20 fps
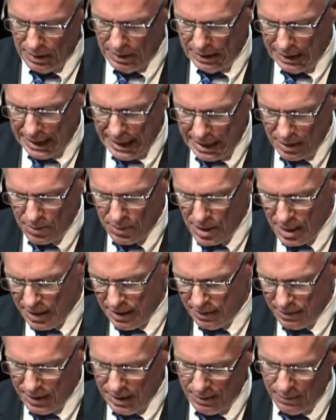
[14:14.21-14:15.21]
get
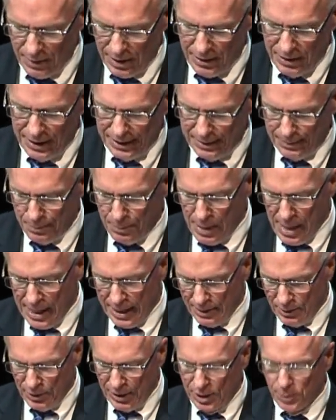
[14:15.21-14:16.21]
a very
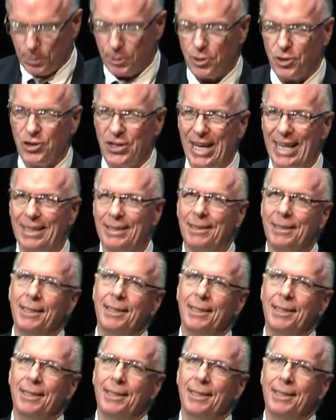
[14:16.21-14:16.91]
6%